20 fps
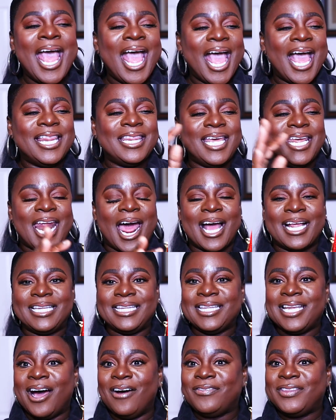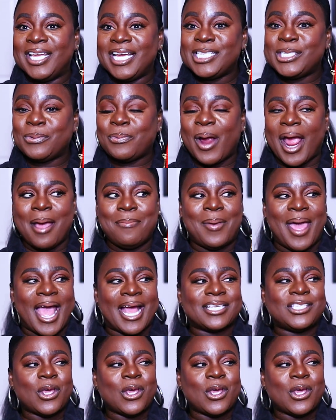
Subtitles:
And then I love this red bag.